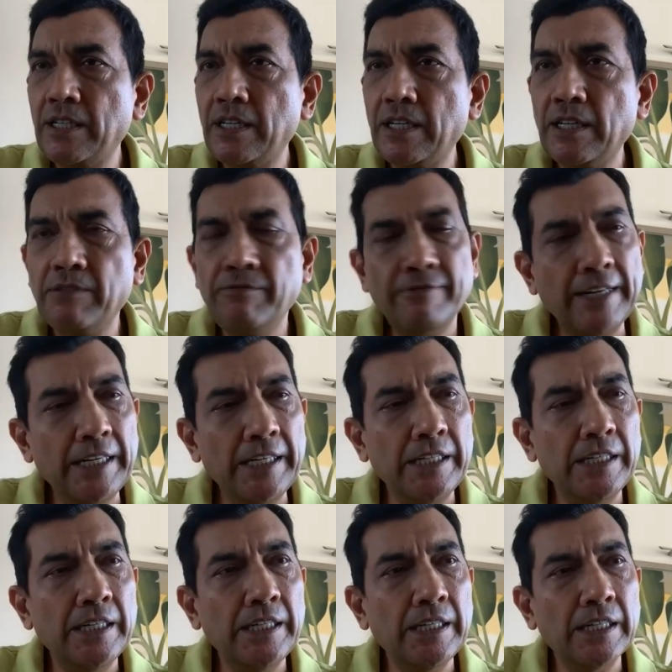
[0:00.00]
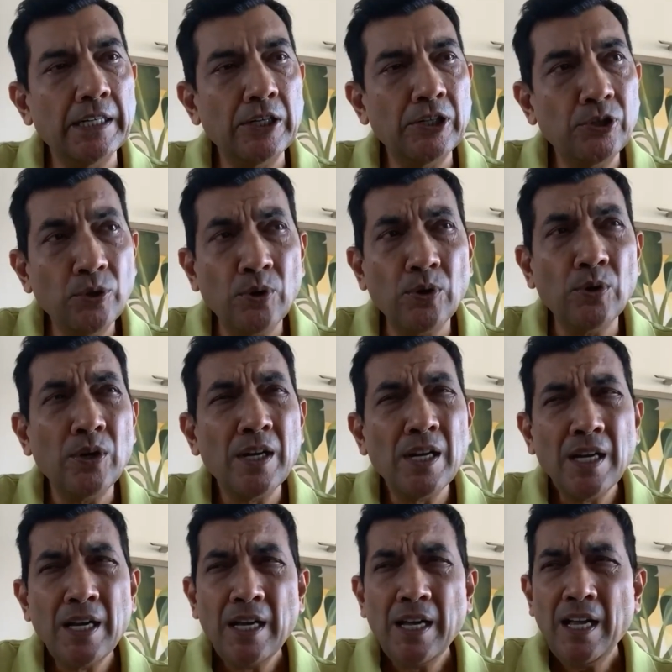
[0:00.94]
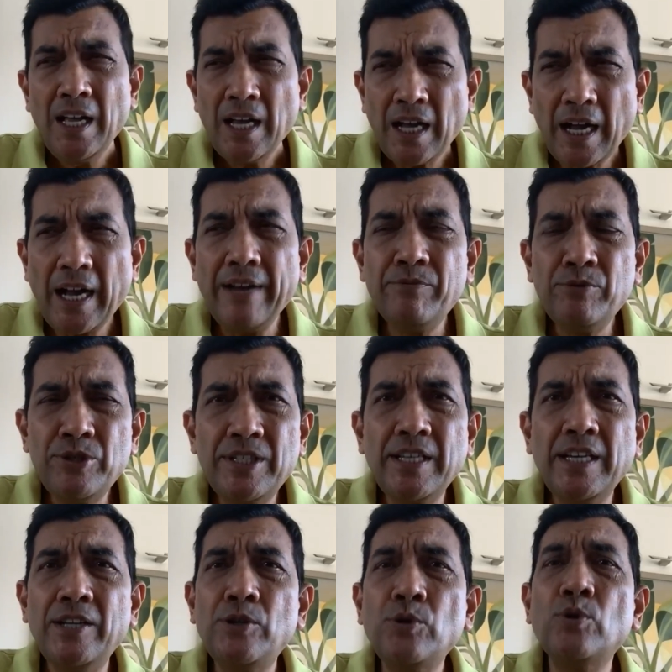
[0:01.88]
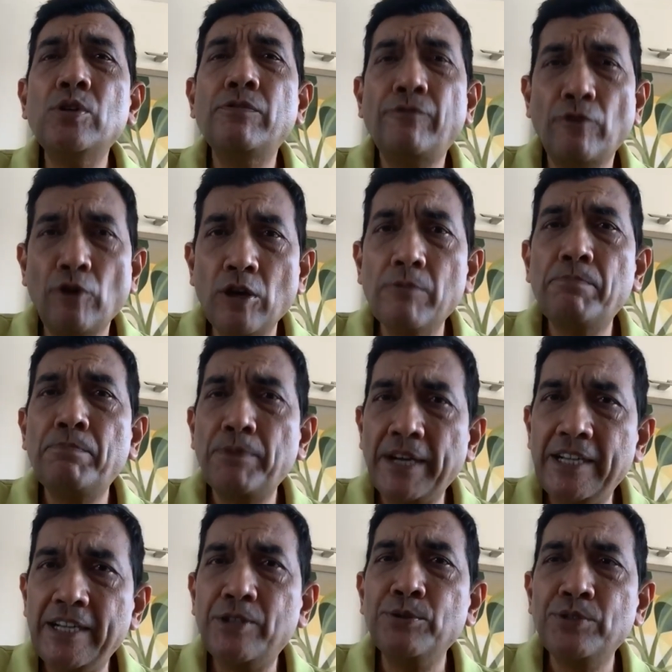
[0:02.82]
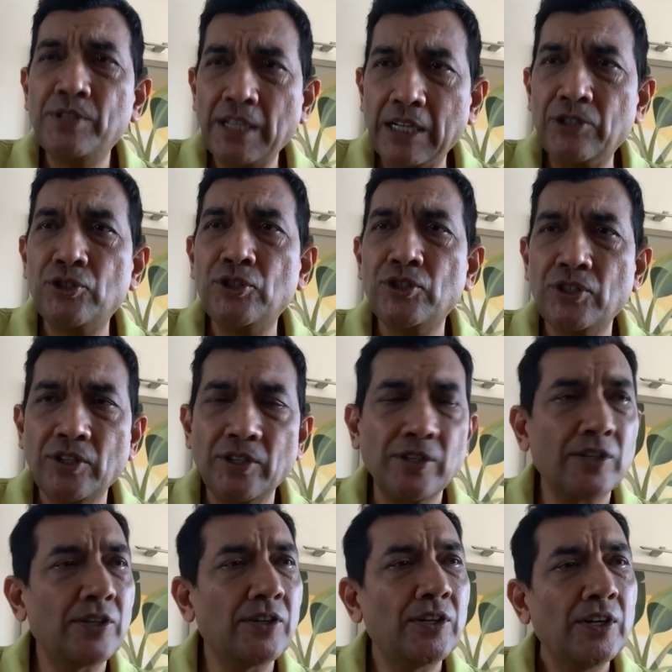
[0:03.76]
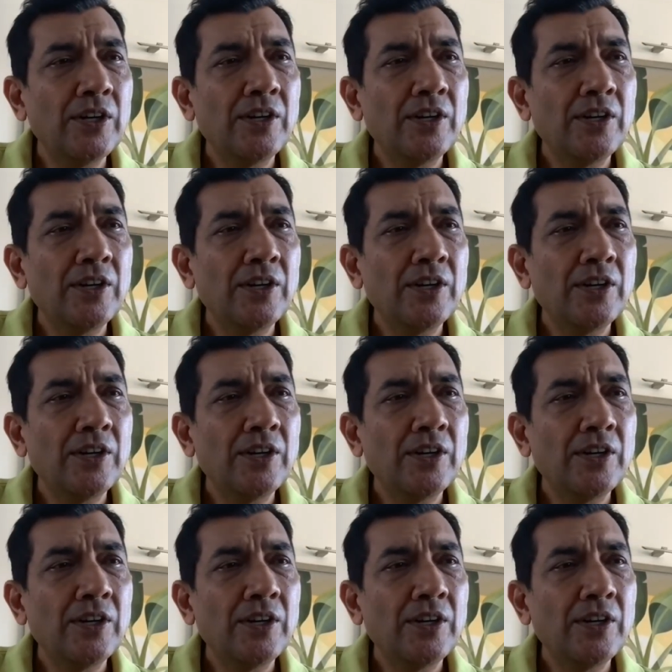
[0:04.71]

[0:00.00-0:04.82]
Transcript: uh, very uh, low. I would say don't fall prey to such uh,